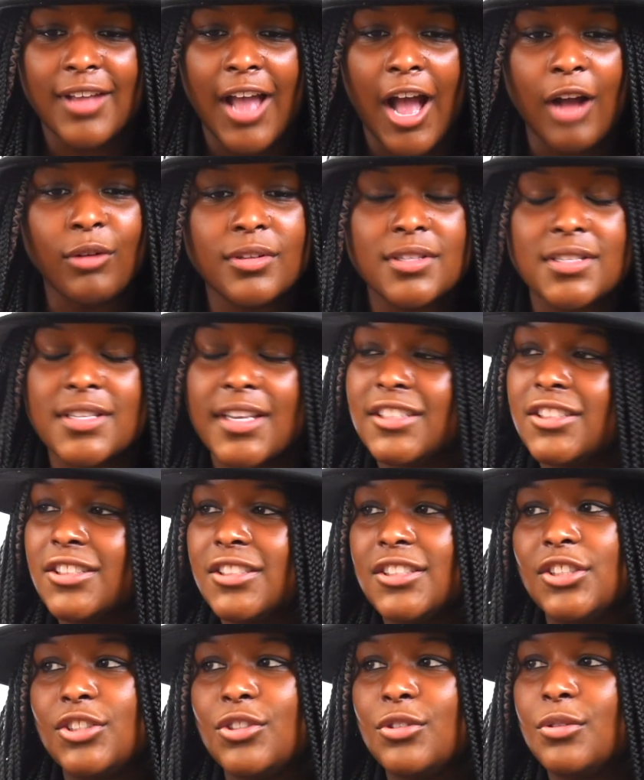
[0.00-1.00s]
I would say
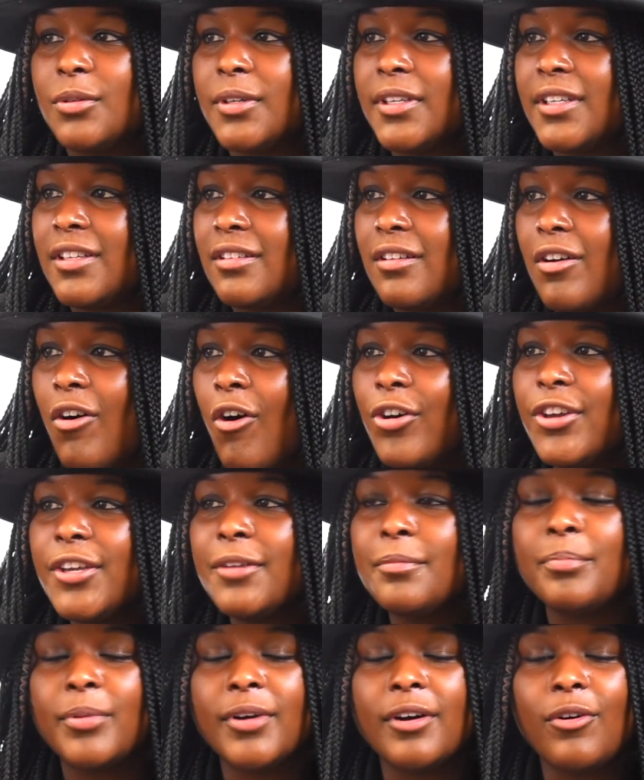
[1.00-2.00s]
just do it.
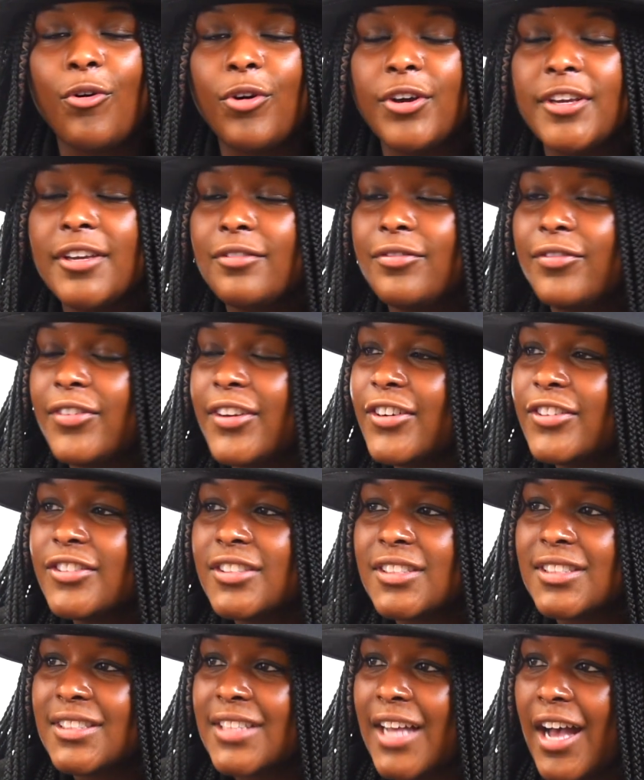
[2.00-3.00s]
Put all your
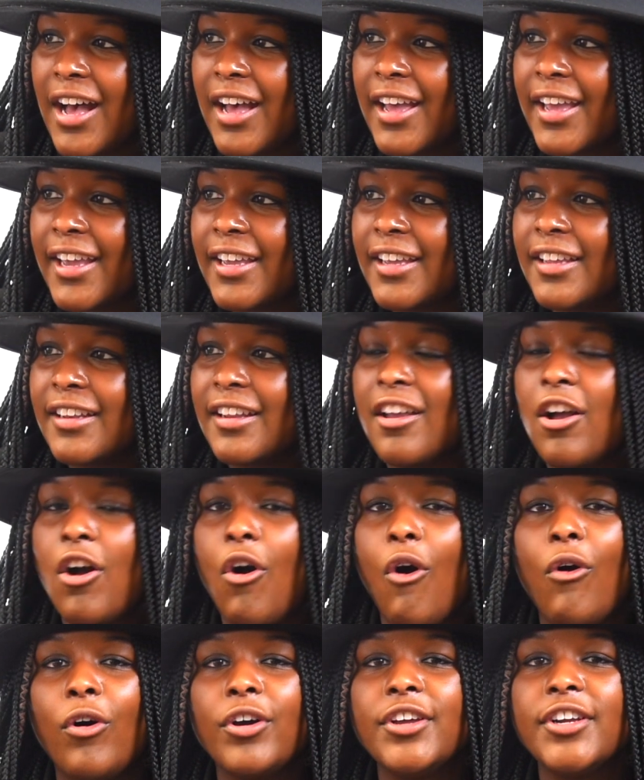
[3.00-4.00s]
fears aside,
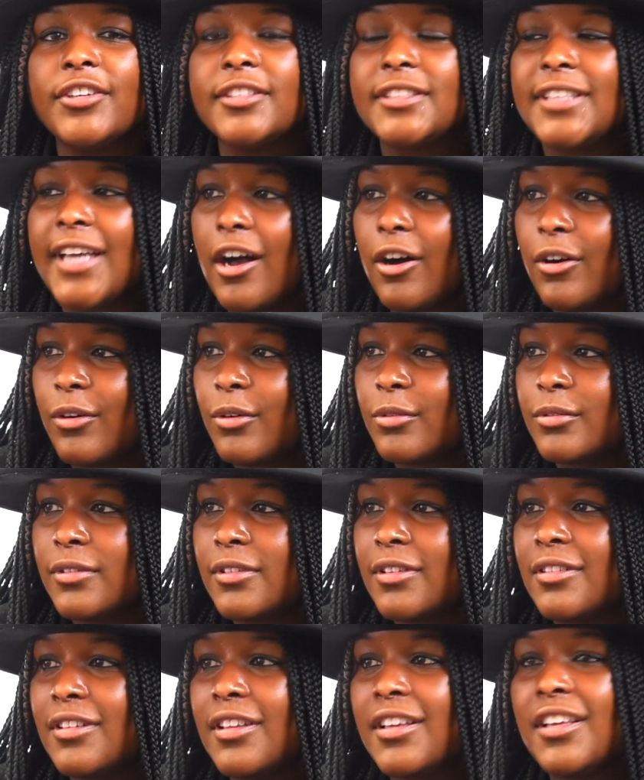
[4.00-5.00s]
all your doubt,
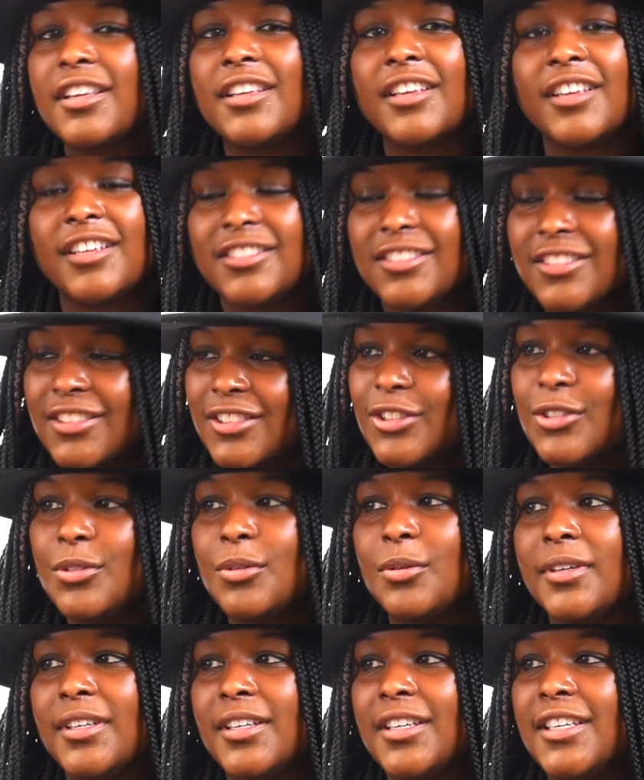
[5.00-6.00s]
and just
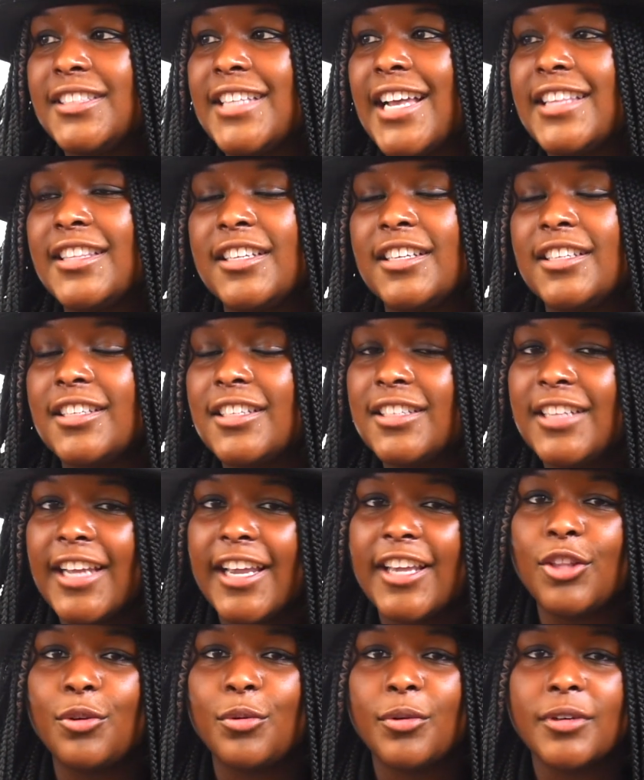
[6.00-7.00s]
do it. Because at the end of the
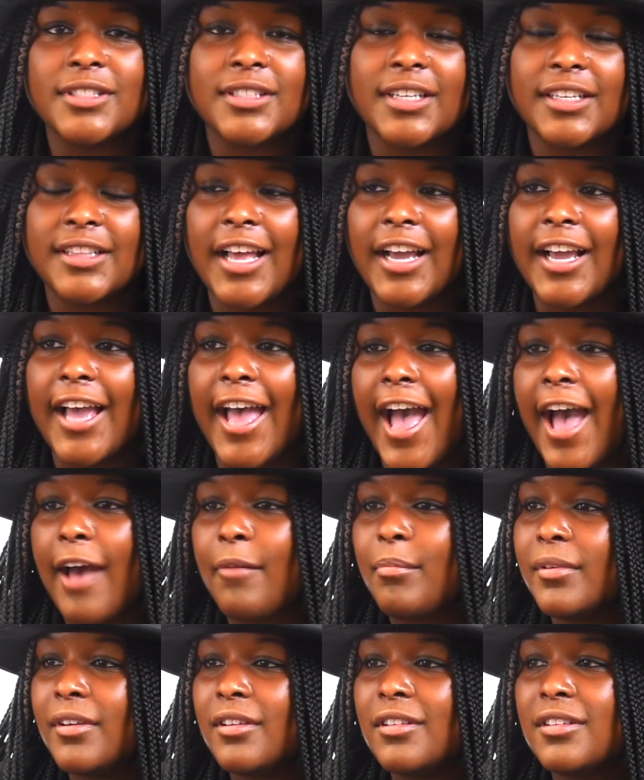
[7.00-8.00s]
day, the worst thing that could
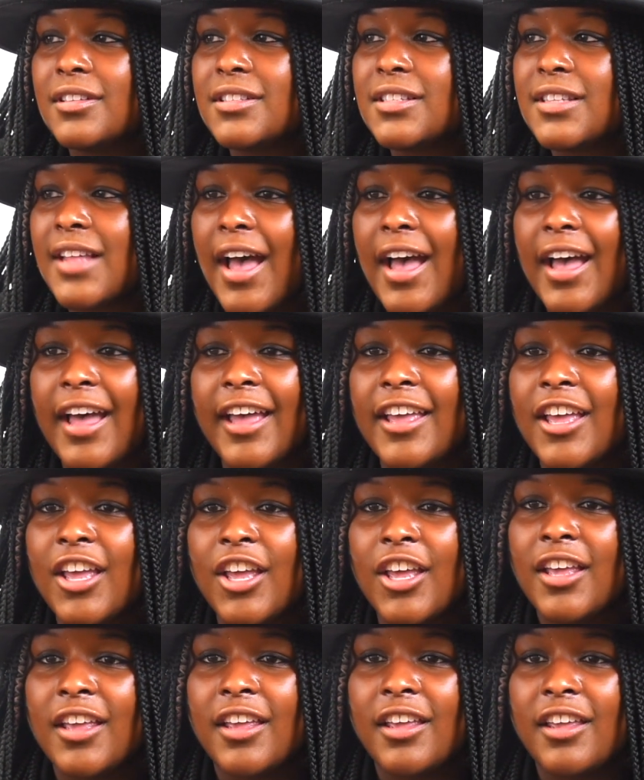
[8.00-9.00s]
happen is that
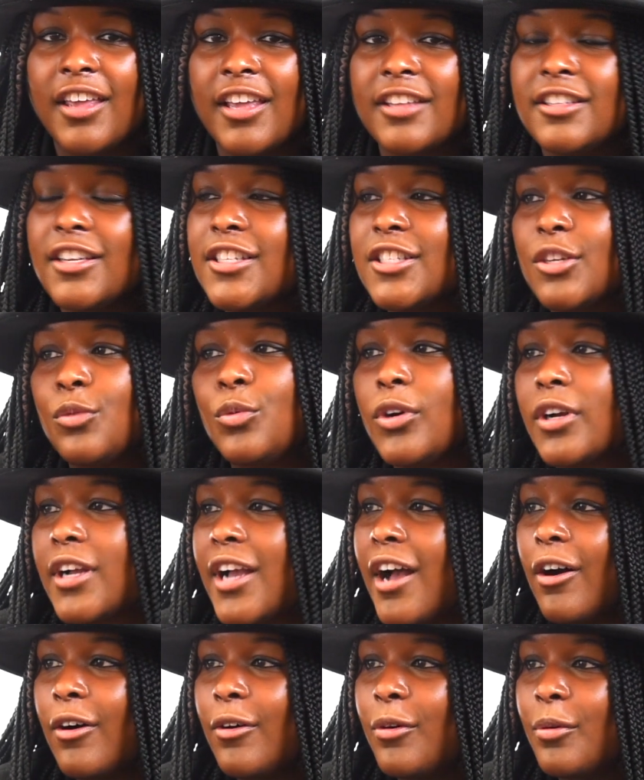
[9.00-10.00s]
it doesn't work
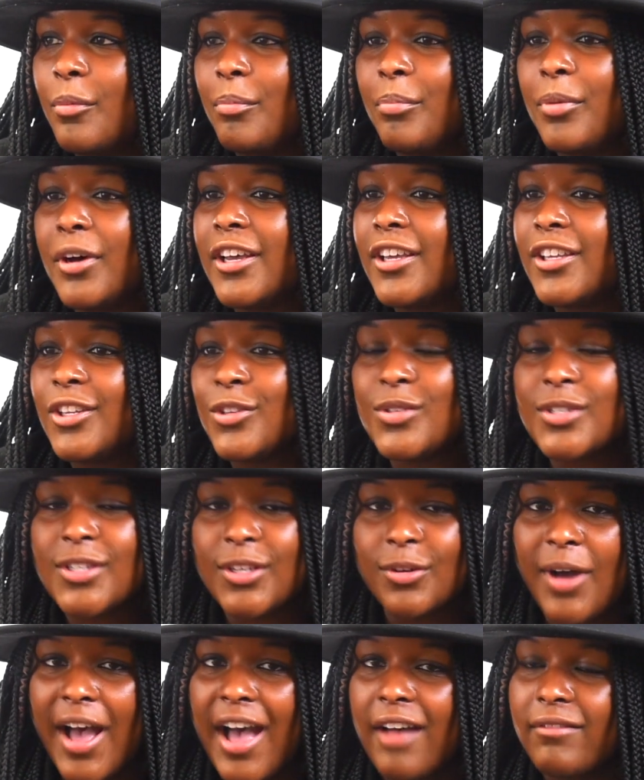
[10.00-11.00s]
out, but you
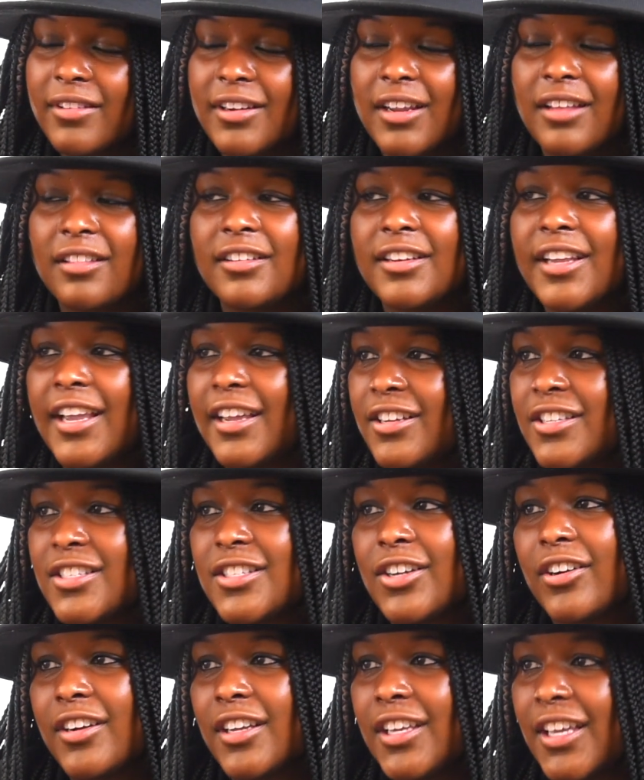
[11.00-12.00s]
still have another day to
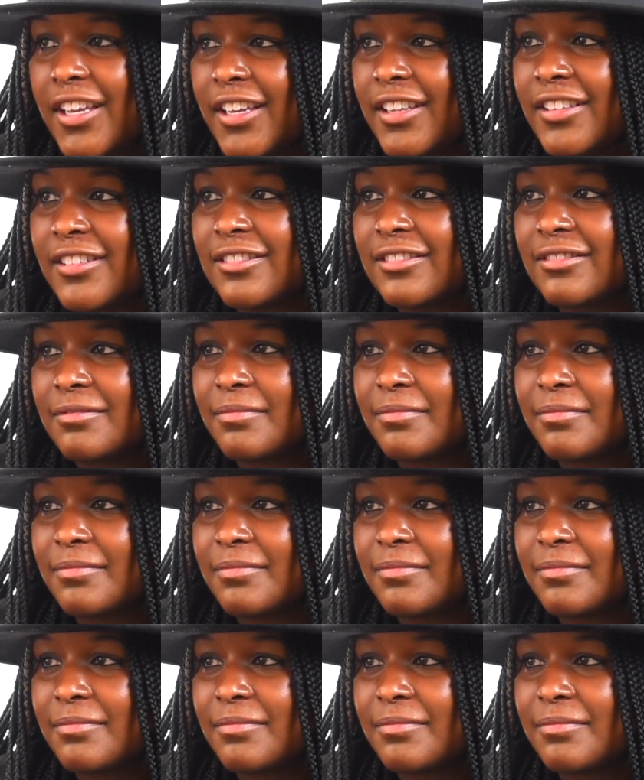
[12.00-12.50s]
start again.